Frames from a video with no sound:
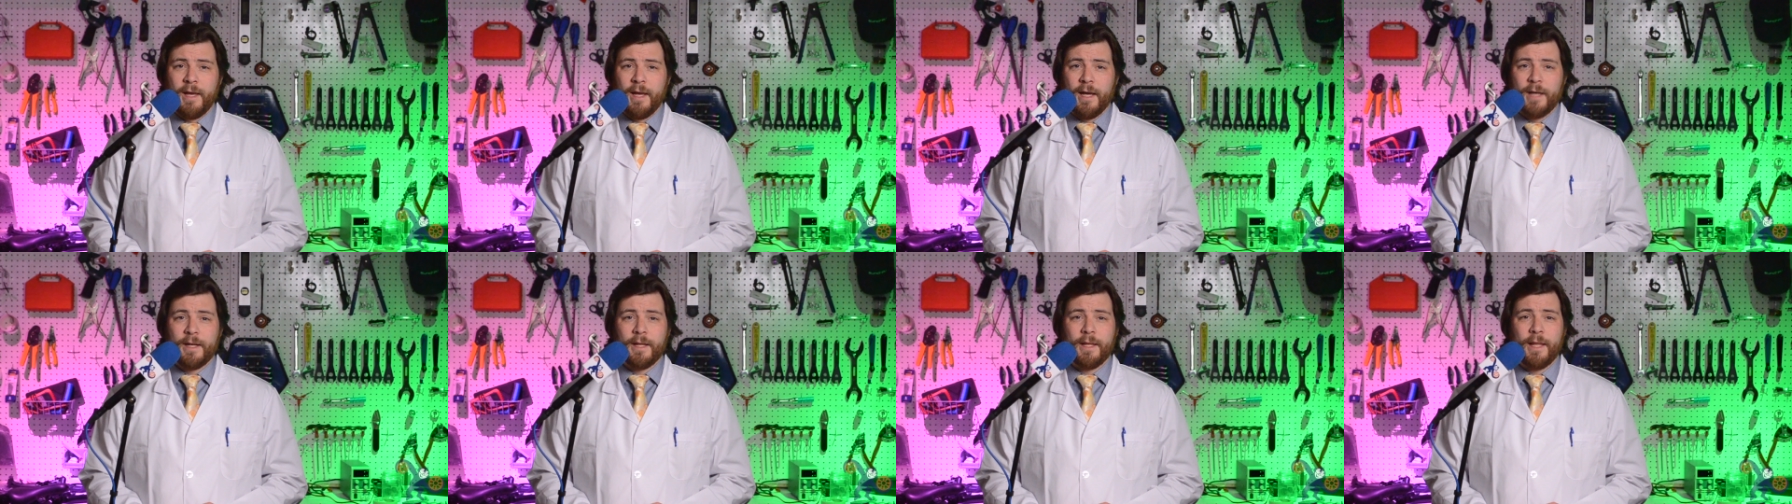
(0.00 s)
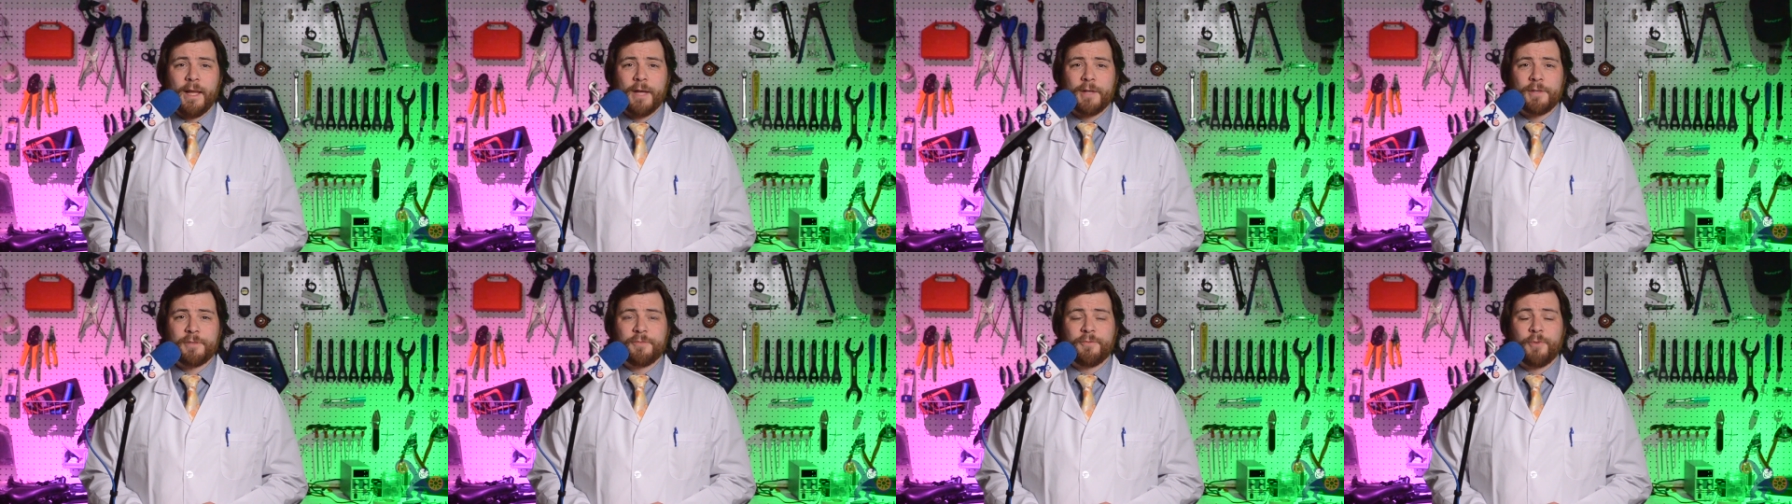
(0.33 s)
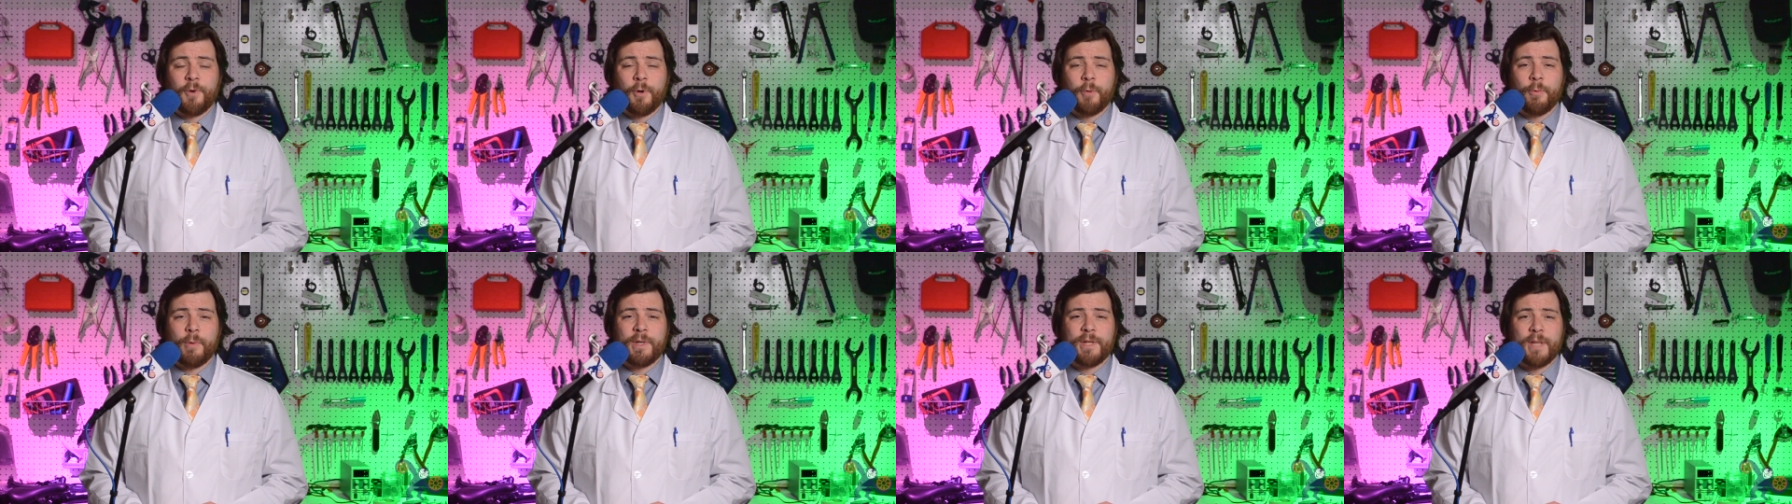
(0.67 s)
and allows
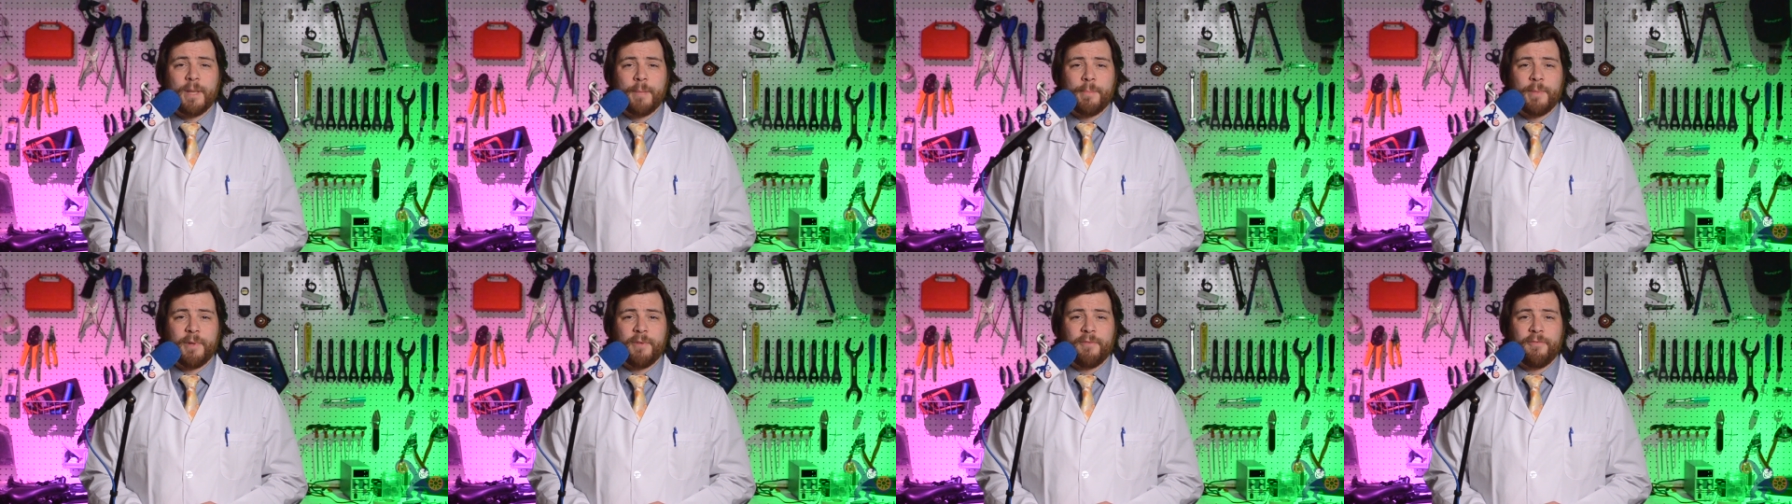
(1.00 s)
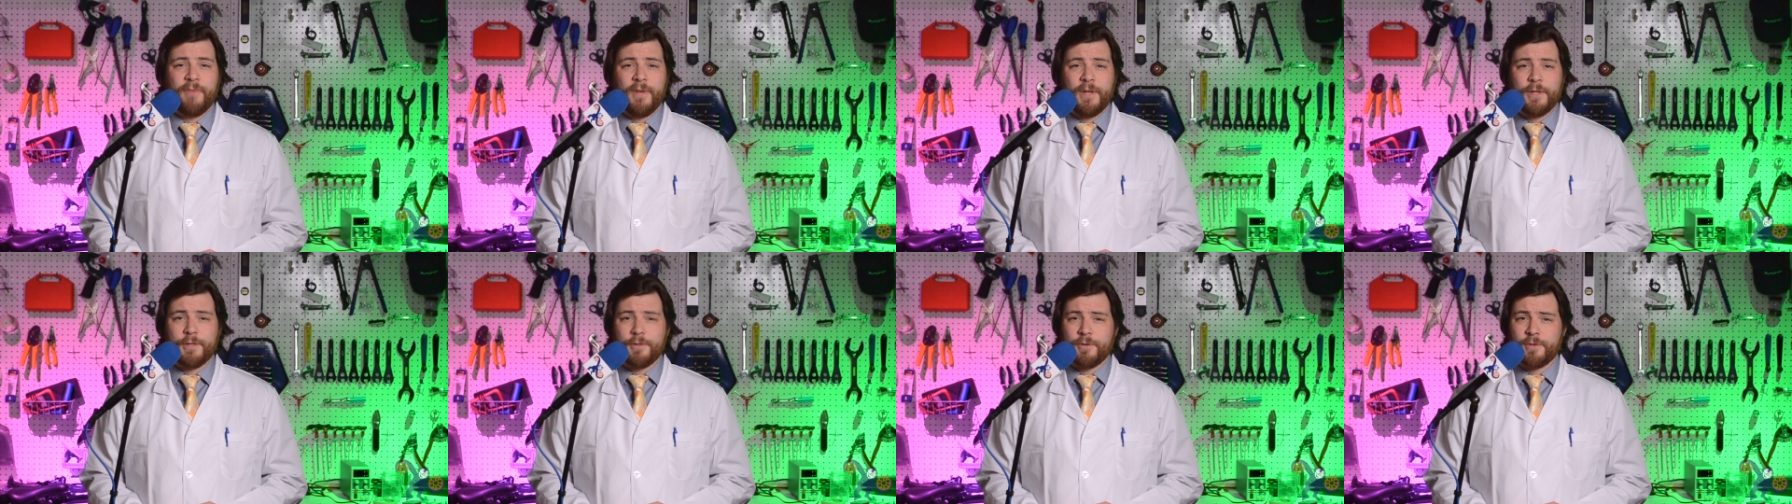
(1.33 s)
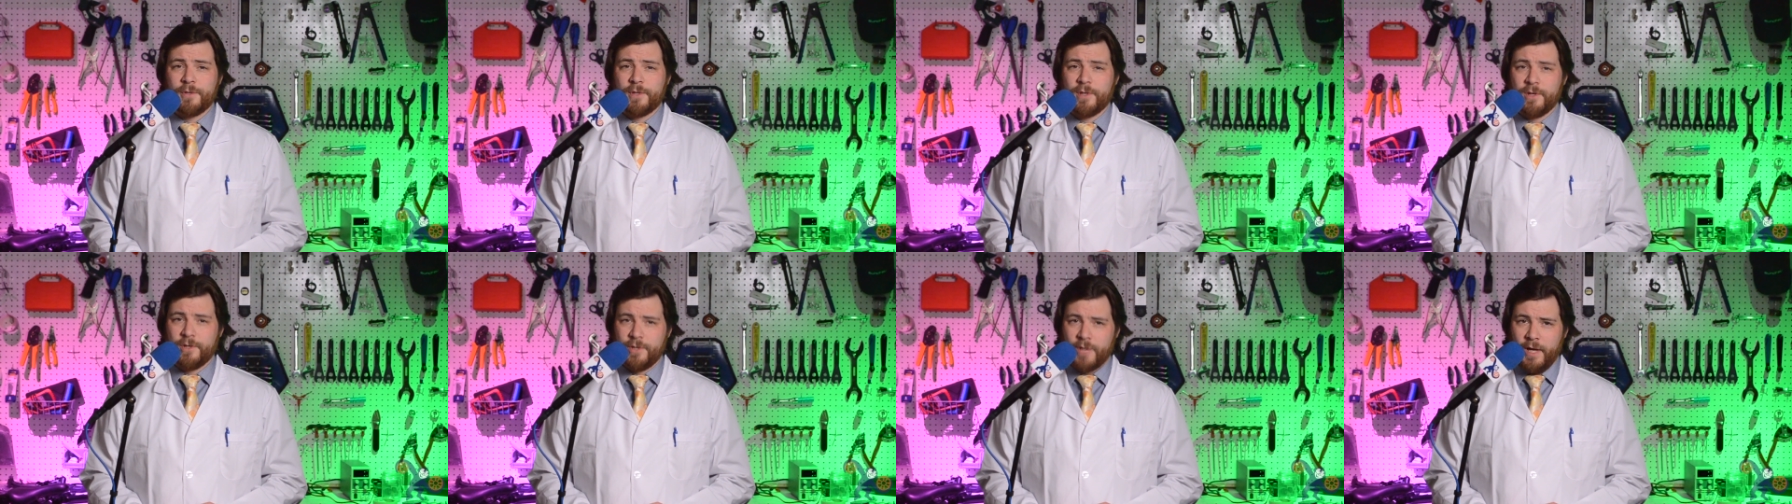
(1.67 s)
for redemptive
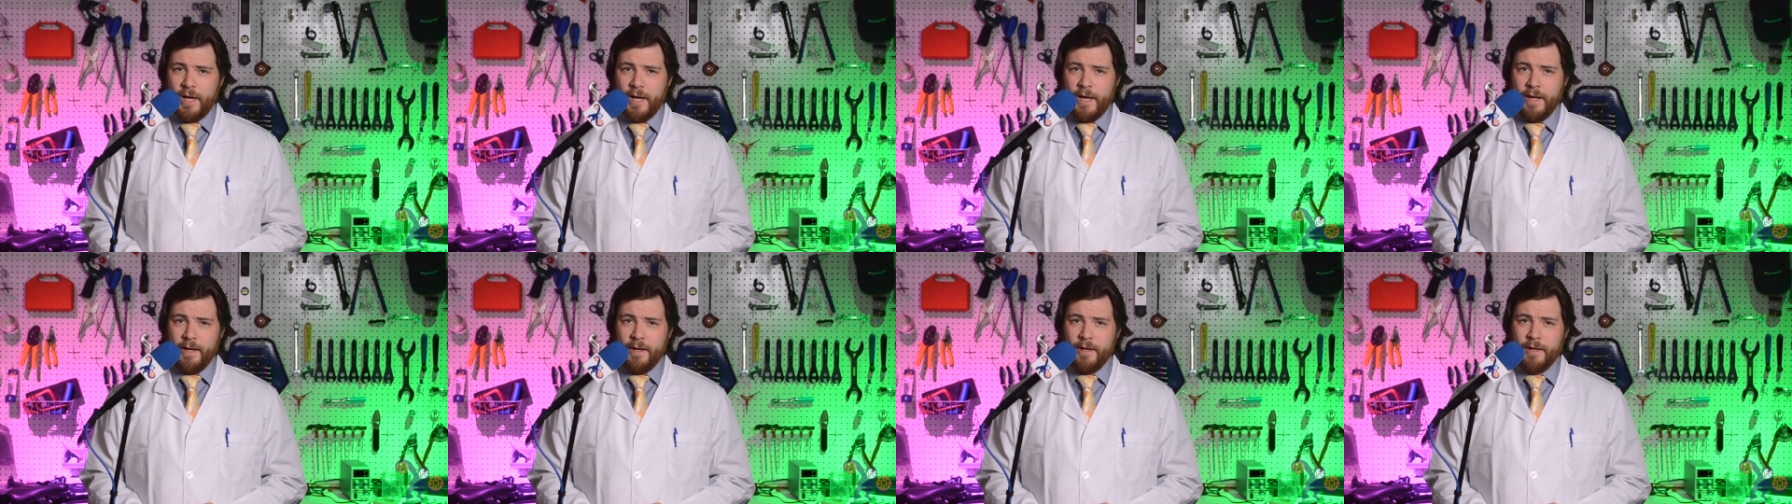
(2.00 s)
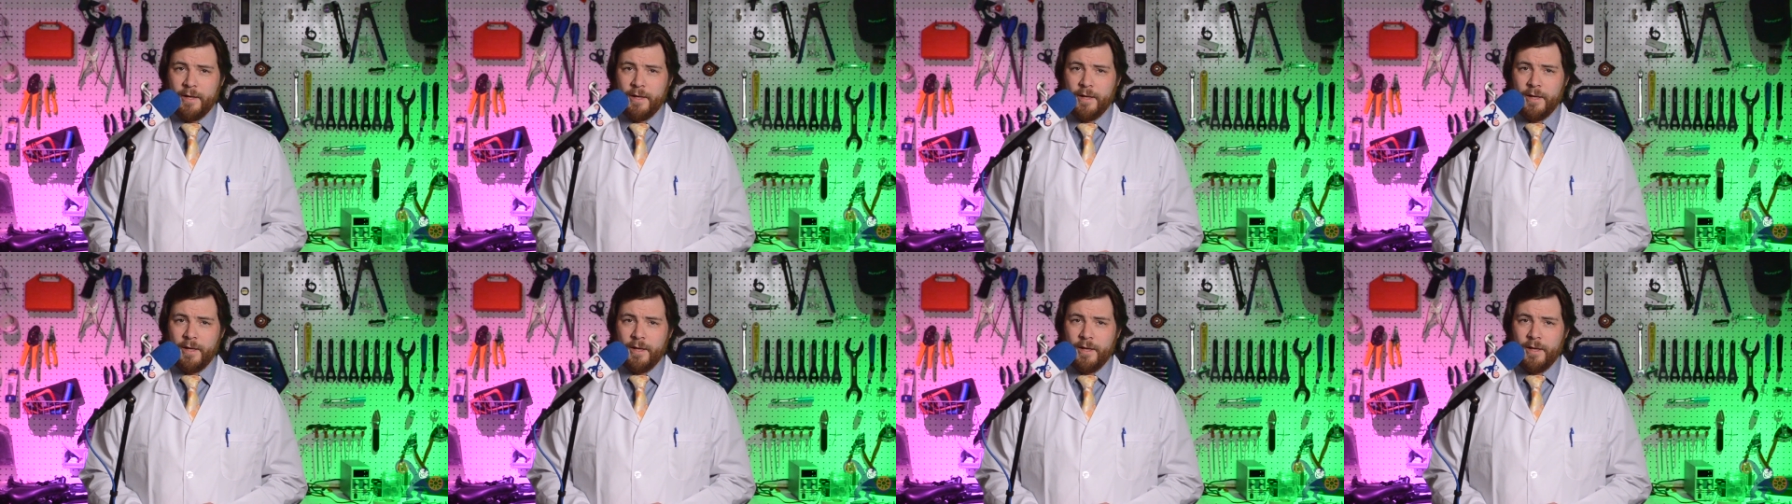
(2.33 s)
features to shine.